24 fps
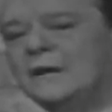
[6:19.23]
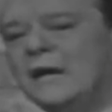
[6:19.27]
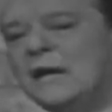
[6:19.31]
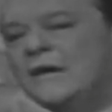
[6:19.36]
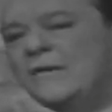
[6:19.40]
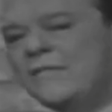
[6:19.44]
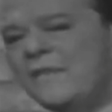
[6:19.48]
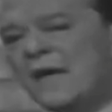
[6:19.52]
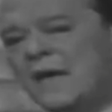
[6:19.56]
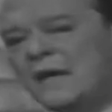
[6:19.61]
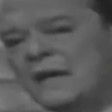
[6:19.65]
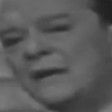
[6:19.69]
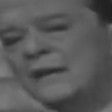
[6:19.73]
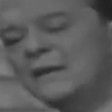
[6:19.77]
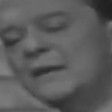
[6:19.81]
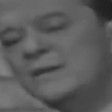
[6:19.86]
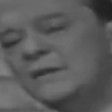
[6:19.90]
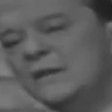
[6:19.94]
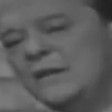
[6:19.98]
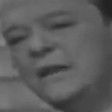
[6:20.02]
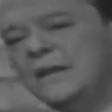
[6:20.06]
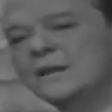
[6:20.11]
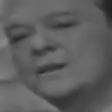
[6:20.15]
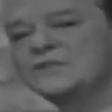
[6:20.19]
And then,
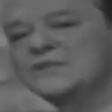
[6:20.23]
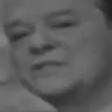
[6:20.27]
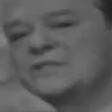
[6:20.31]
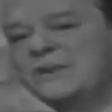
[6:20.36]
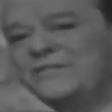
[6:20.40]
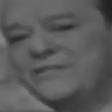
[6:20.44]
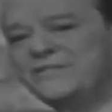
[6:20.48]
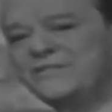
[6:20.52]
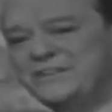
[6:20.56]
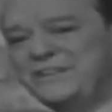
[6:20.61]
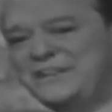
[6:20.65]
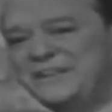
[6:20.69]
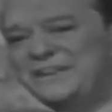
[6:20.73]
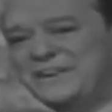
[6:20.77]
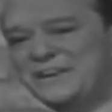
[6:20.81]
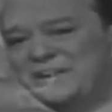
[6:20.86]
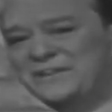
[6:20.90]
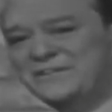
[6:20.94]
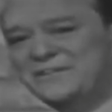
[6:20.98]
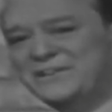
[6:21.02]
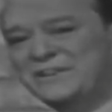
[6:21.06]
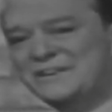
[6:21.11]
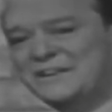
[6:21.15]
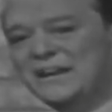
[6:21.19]
in the year
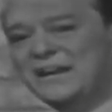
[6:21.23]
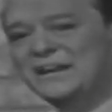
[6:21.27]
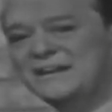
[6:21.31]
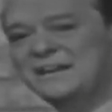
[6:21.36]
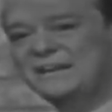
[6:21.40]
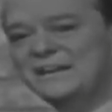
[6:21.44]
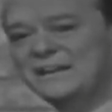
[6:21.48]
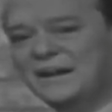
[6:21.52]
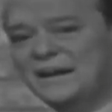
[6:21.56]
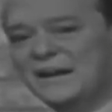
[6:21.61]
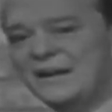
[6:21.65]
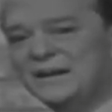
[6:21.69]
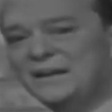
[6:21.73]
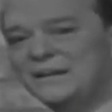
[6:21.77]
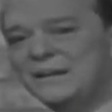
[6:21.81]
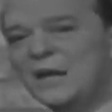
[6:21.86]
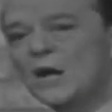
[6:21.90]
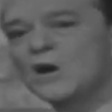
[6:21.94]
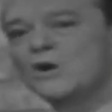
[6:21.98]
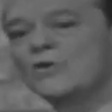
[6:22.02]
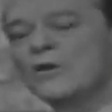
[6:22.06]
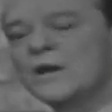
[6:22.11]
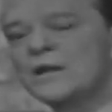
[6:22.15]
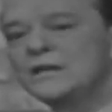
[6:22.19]
1799,
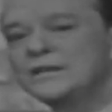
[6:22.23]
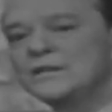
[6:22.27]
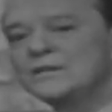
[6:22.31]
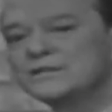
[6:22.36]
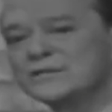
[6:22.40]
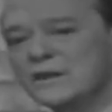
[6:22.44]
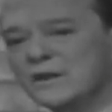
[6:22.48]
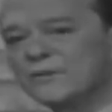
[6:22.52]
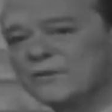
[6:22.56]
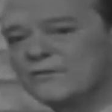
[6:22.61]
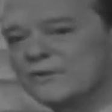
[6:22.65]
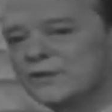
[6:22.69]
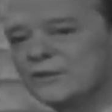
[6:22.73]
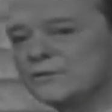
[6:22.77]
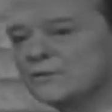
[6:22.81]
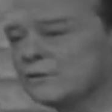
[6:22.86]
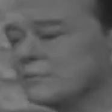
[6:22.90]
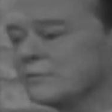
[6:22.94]
a great discovery